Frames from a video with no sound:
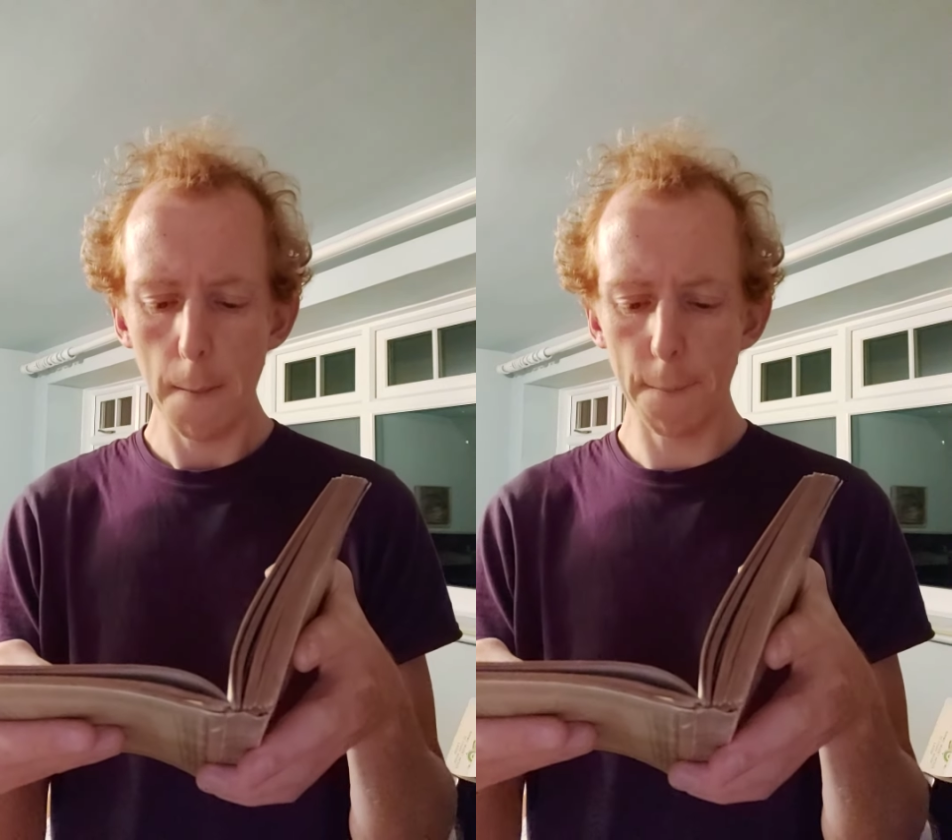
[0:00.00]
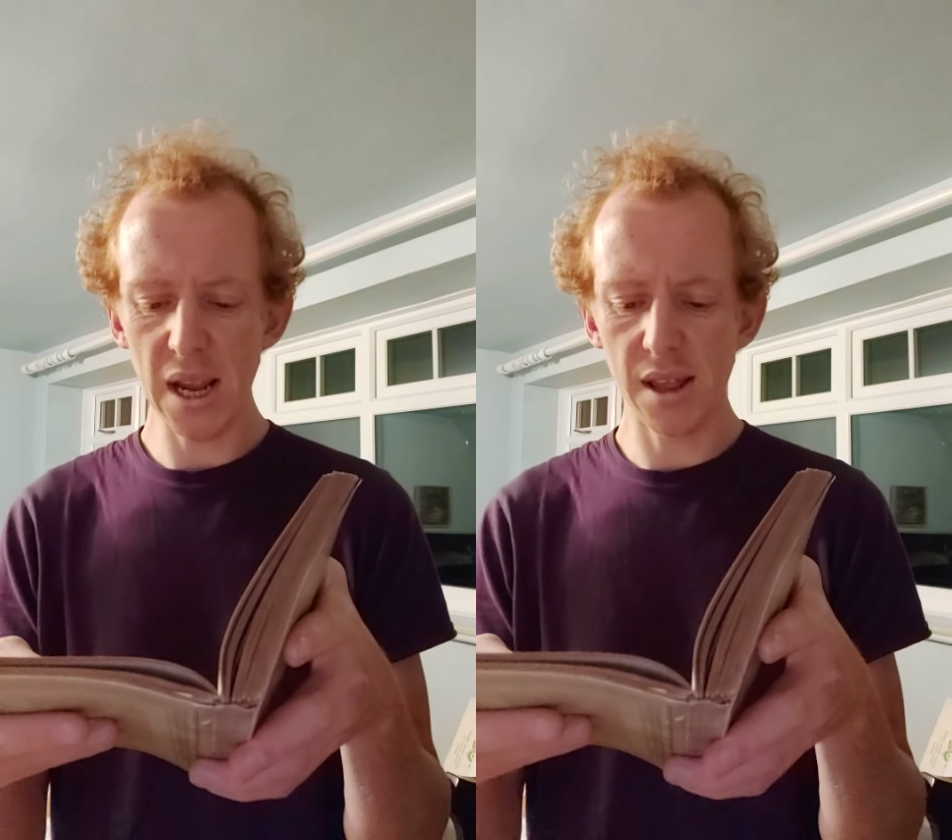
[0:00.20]

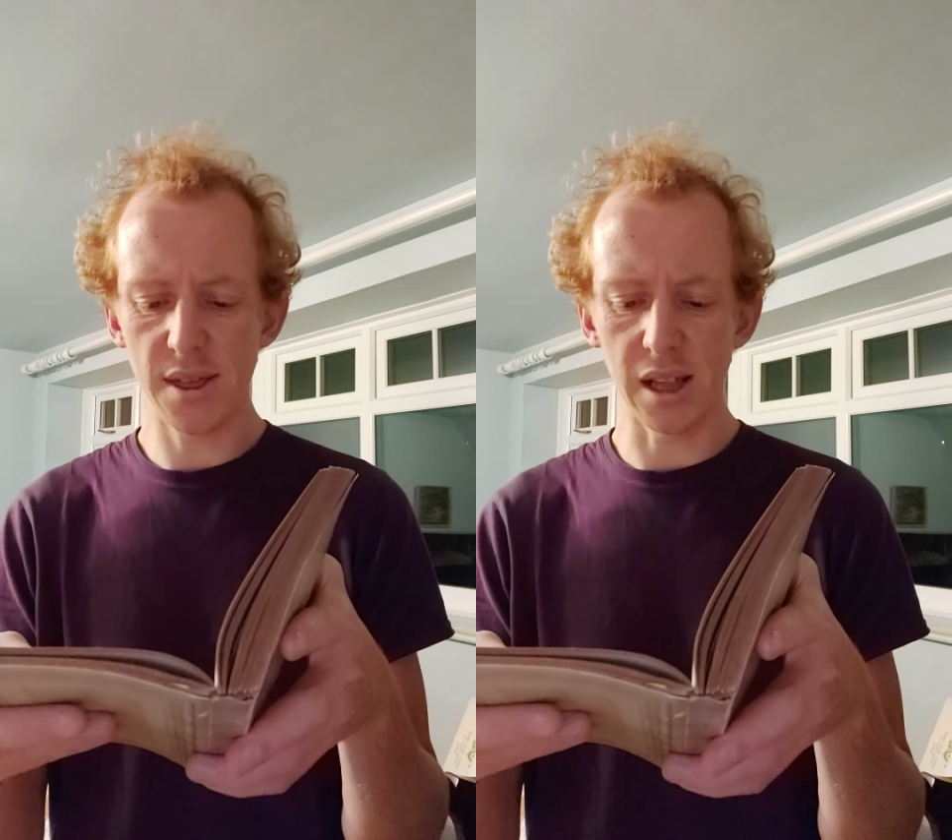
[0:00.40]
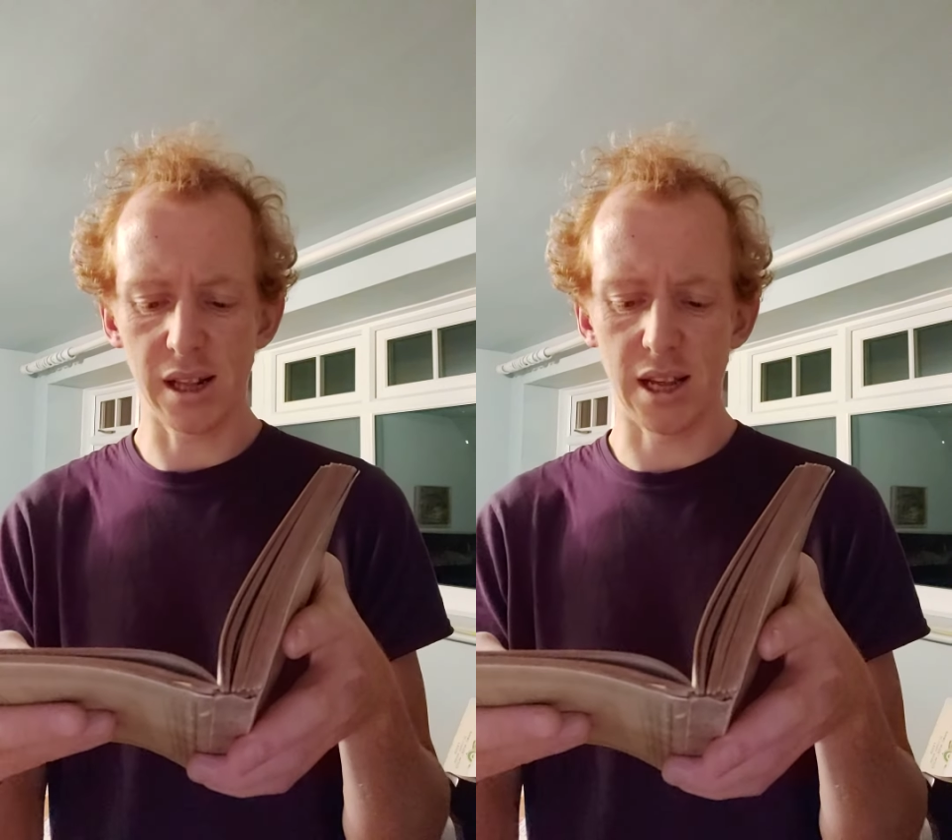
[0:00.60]
be
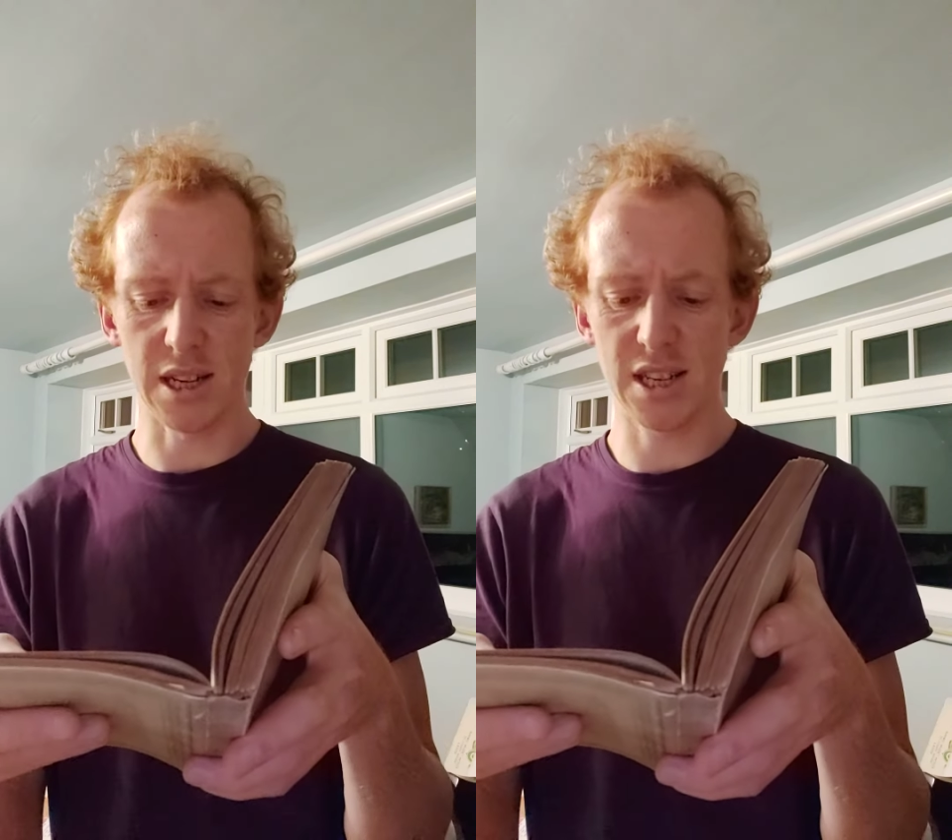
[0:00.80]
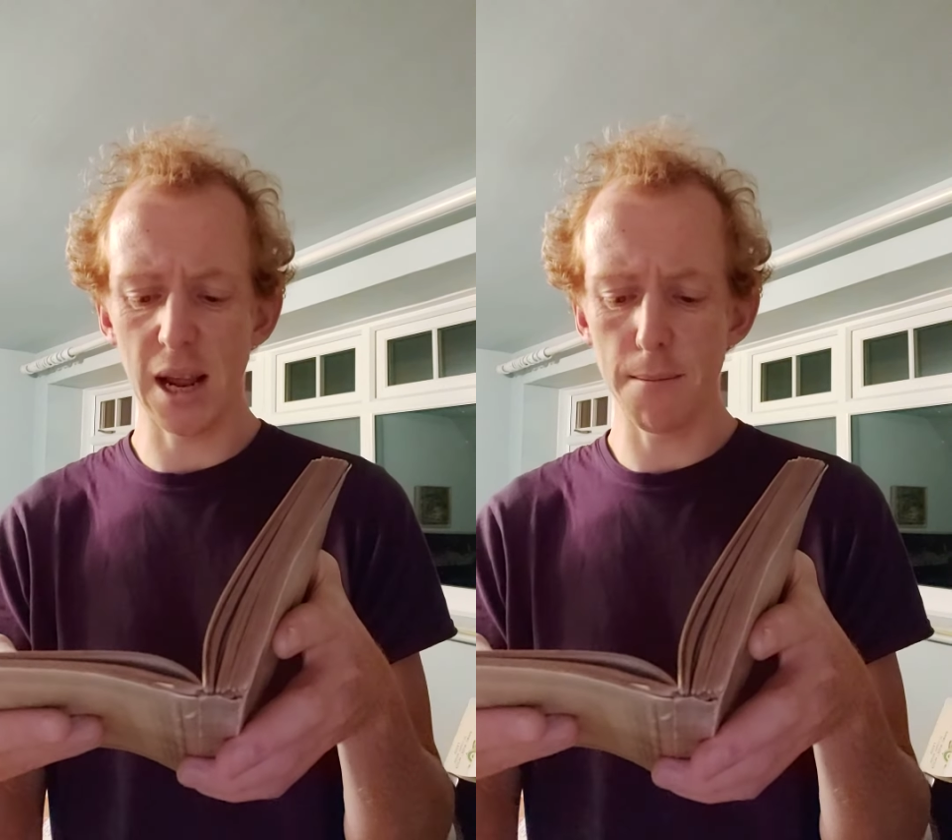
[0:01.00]
thilke
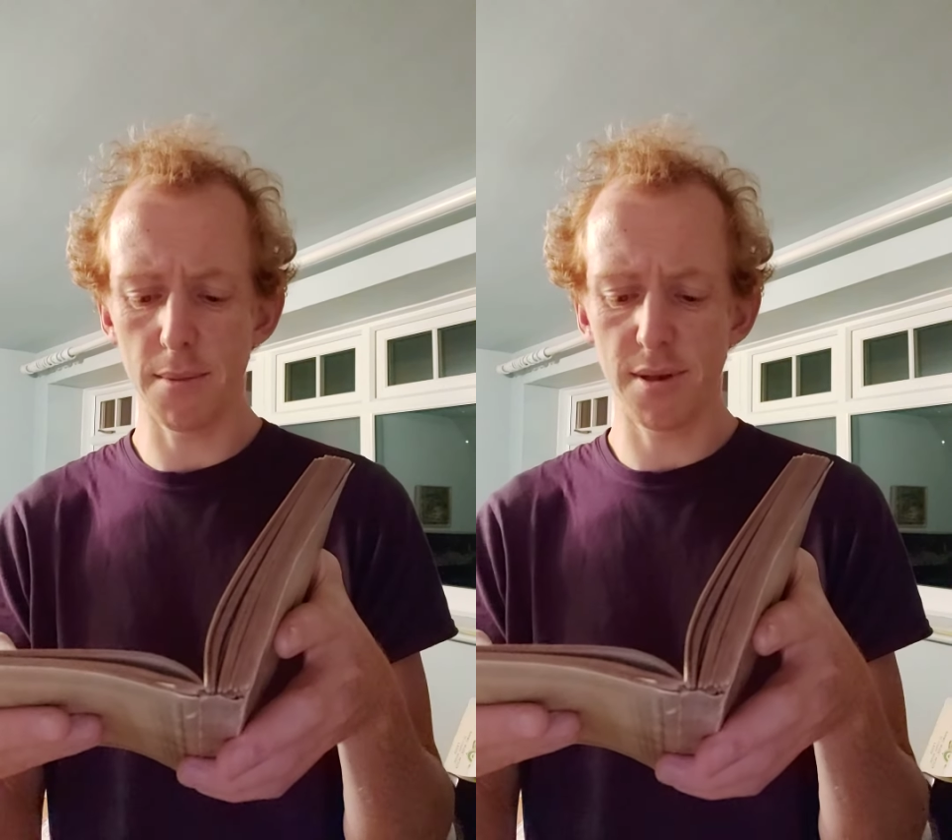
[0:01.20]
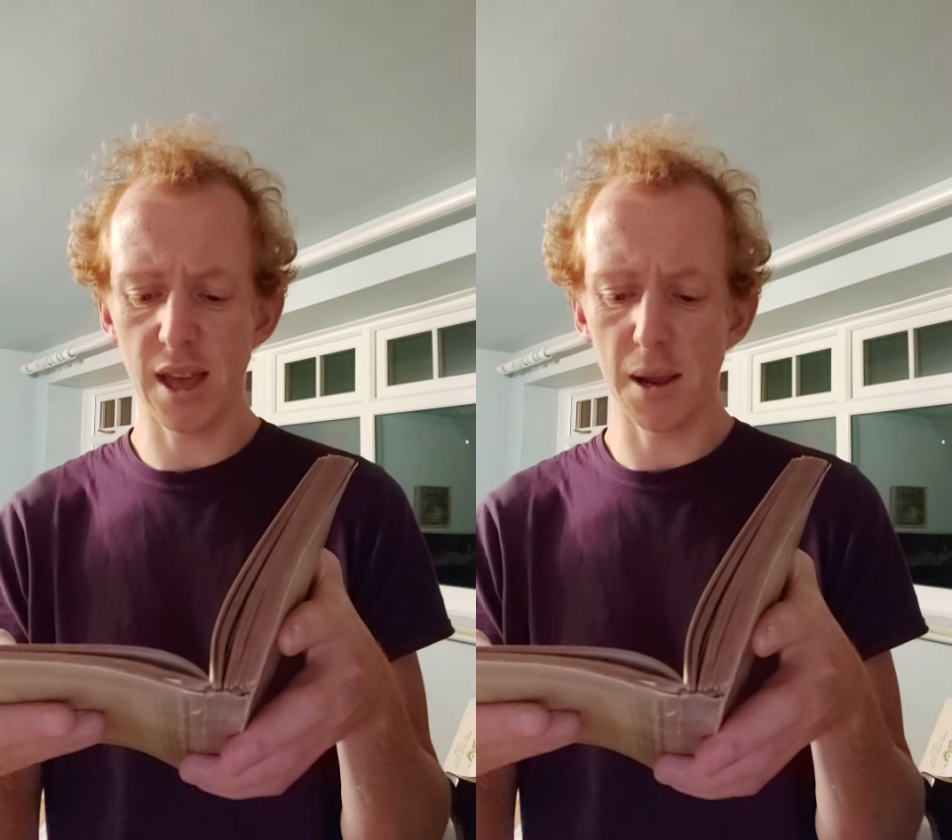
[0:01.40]
same
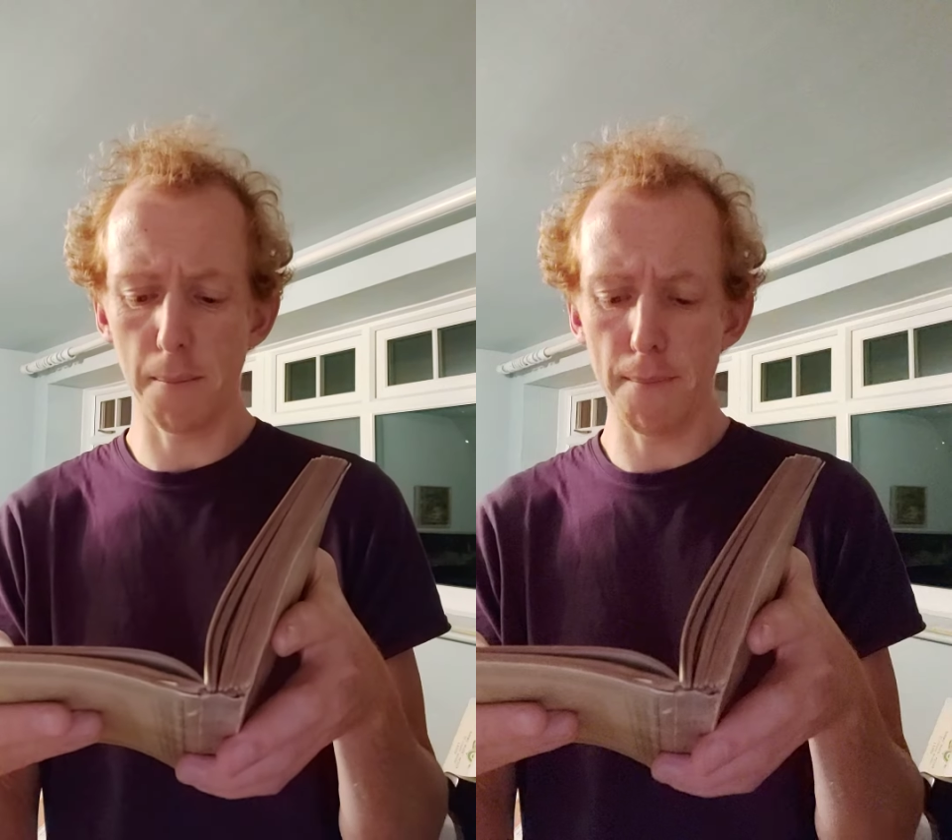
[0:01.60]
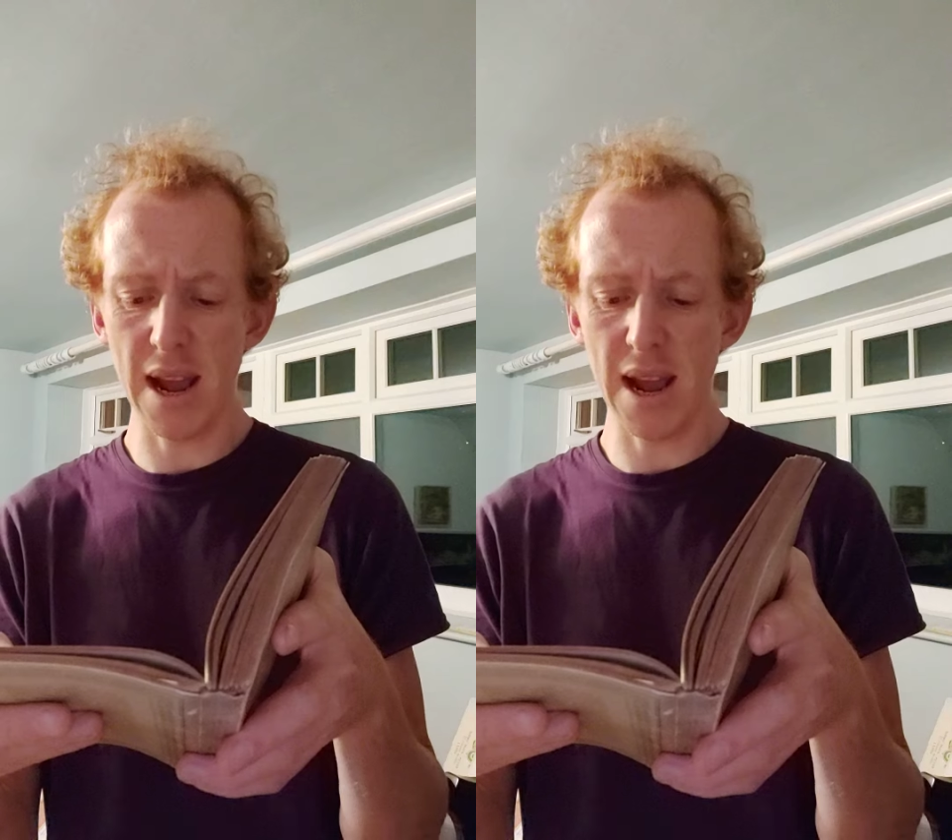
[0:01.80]
thing